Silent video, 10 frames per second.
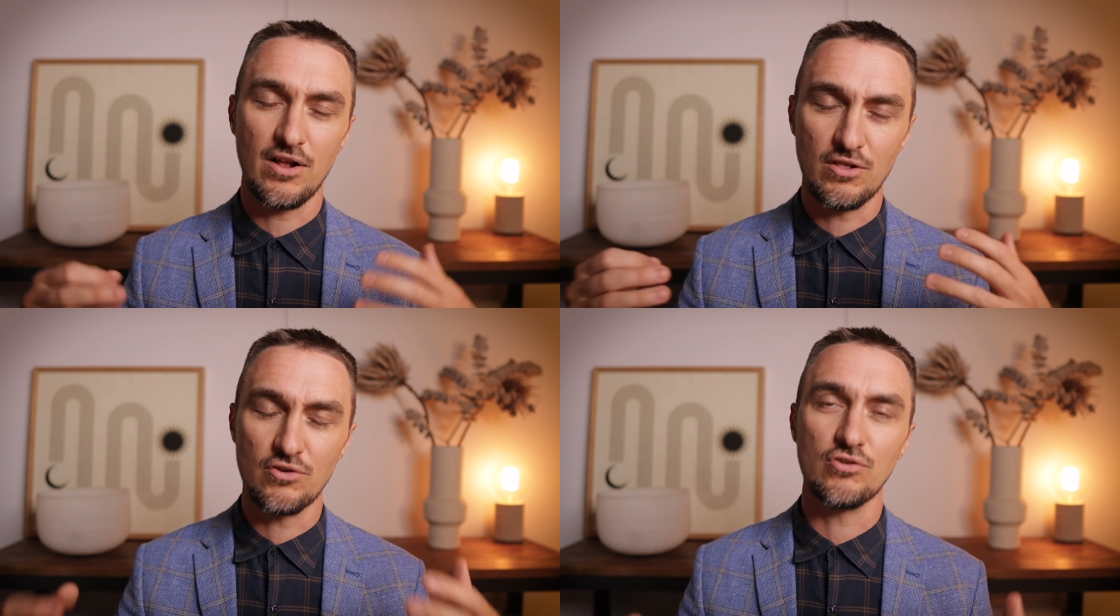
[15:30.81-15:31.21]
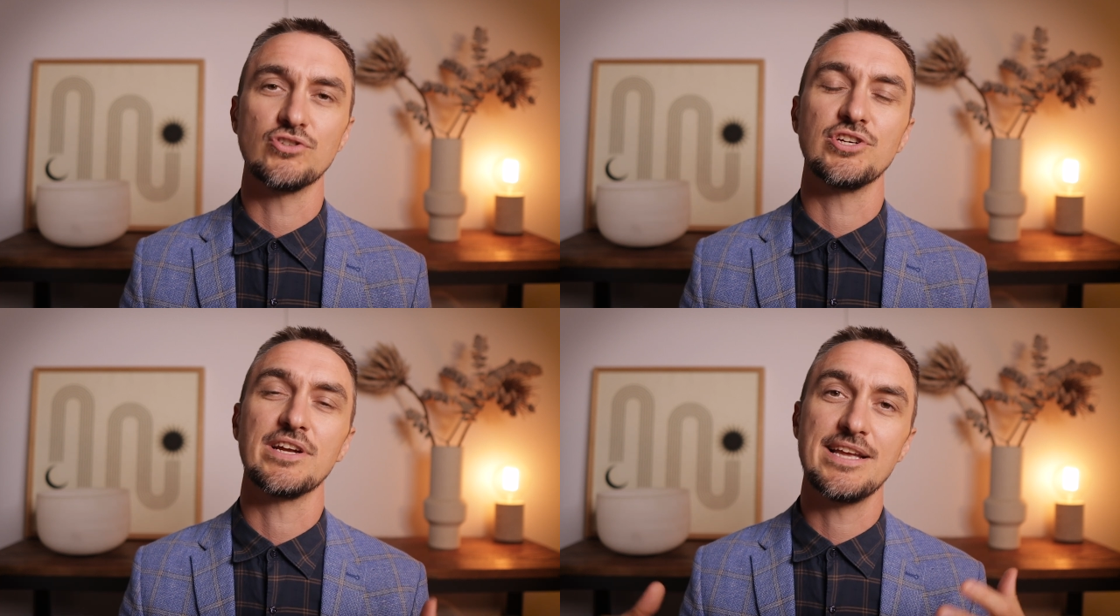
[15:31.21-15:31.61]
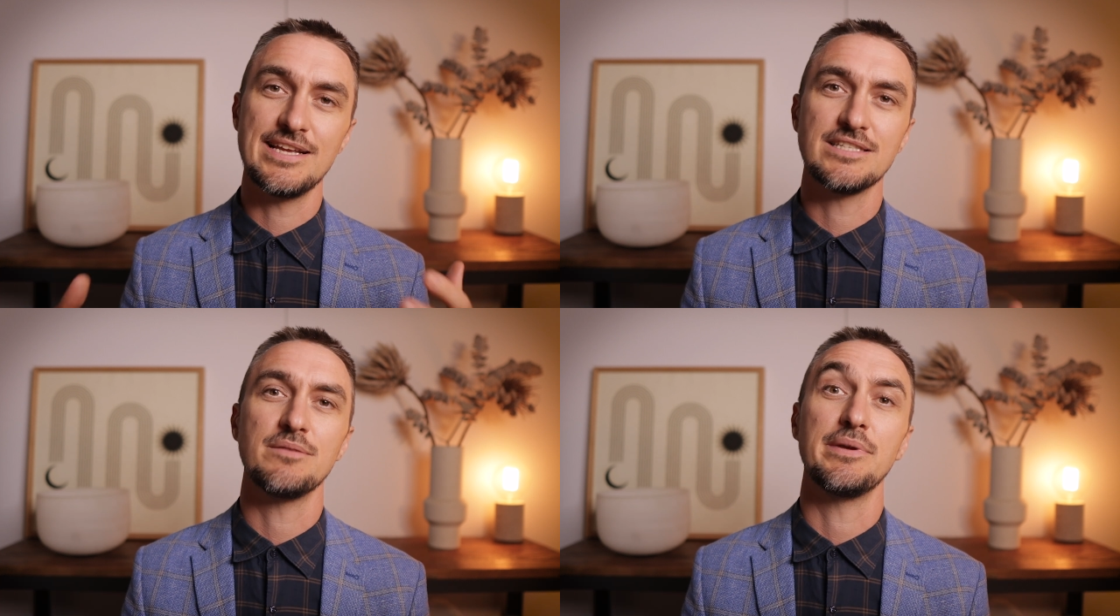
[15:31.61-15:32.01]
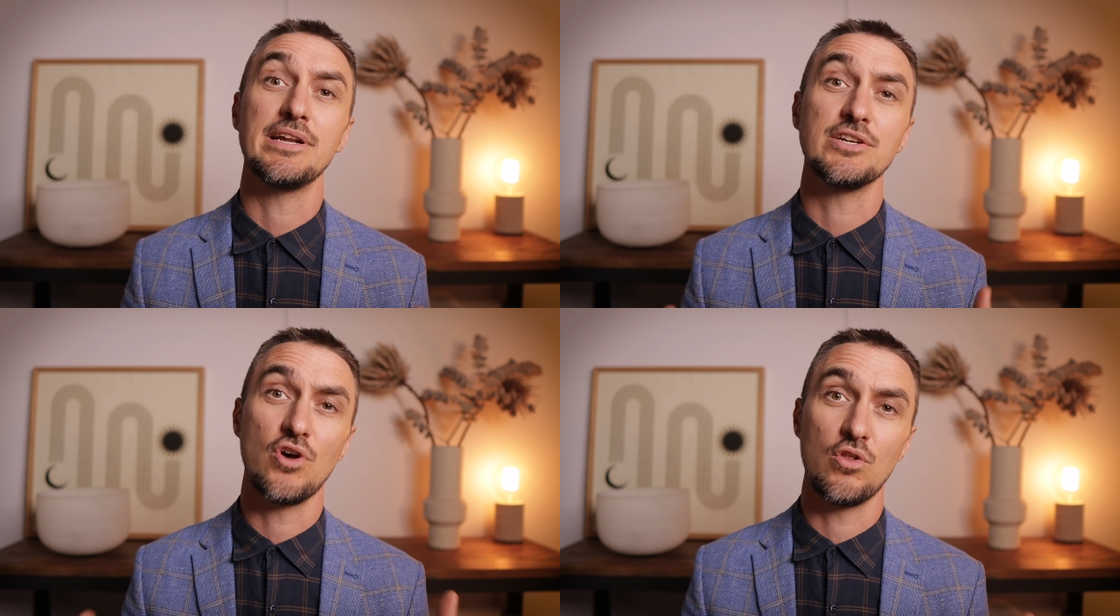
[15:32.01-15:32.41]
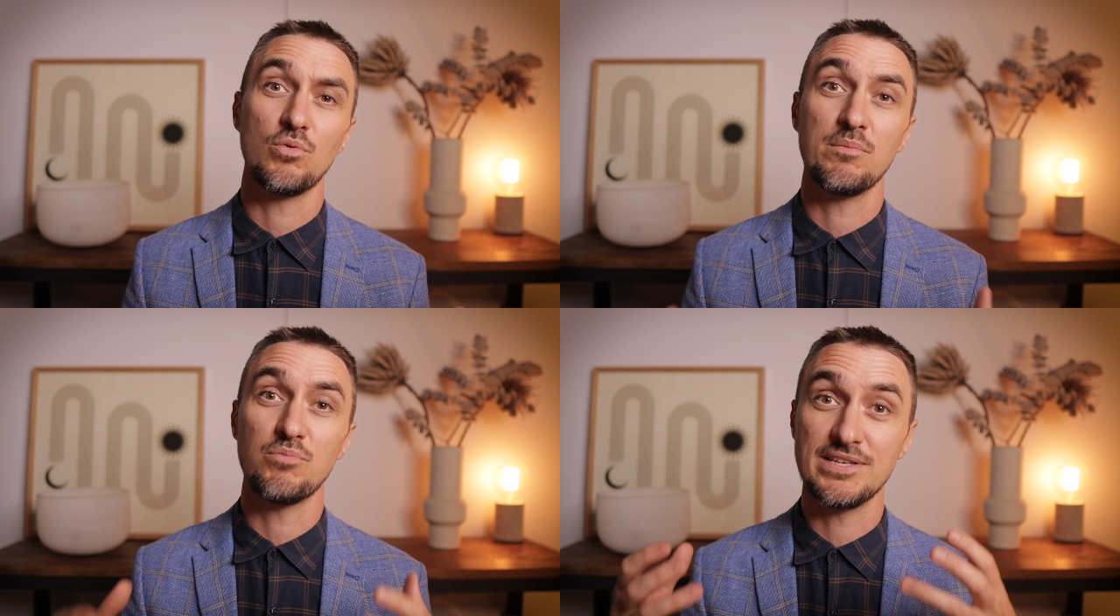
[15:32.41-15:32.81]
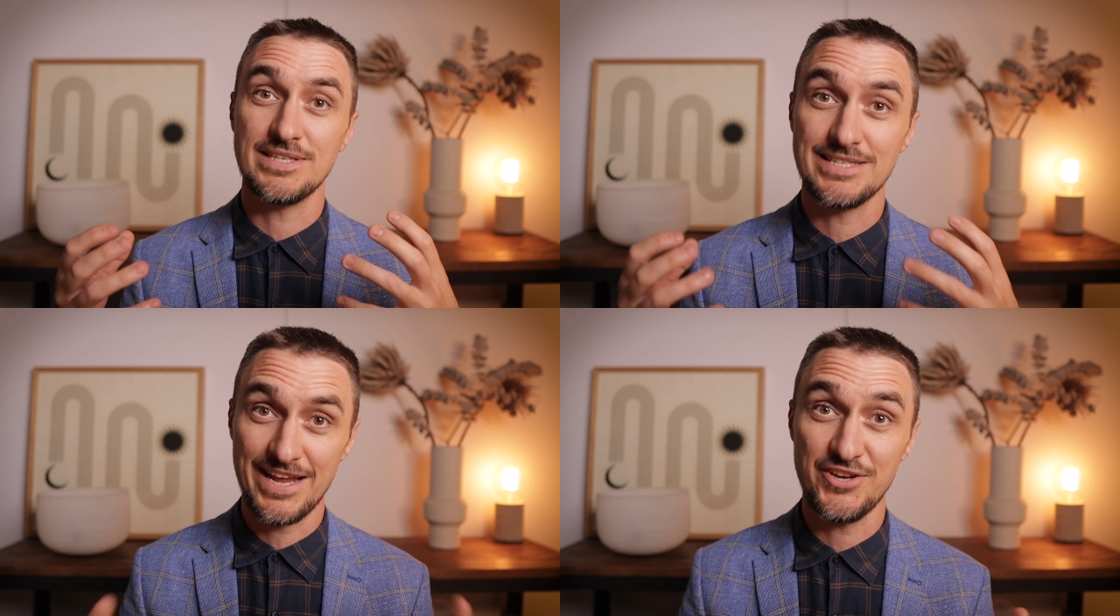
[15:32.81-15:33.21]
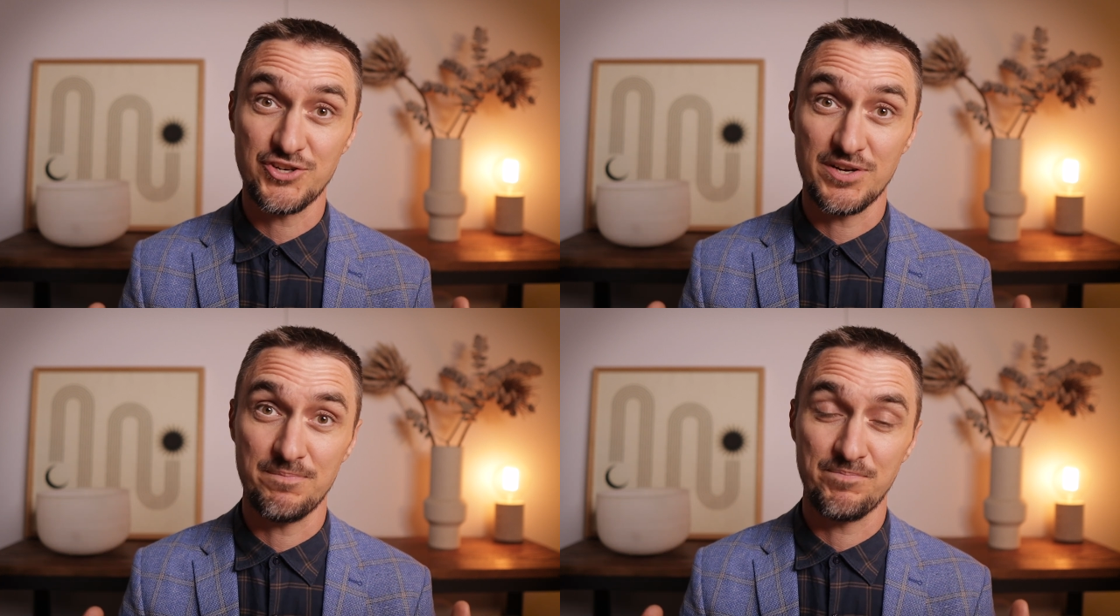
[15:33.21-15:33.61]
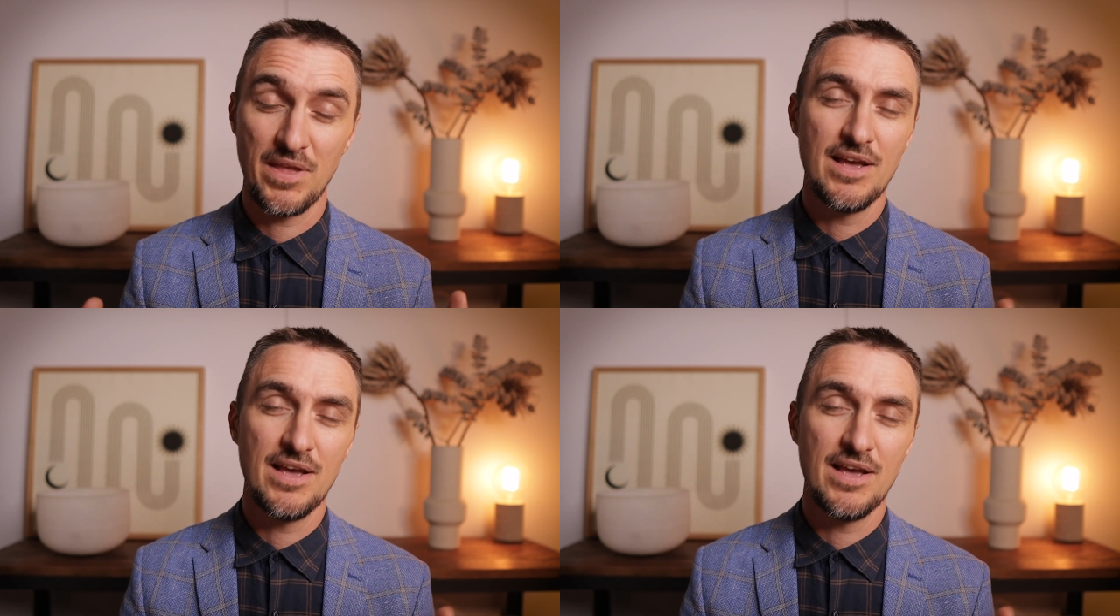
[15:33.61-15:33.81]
allergic histamine intolerant presentation.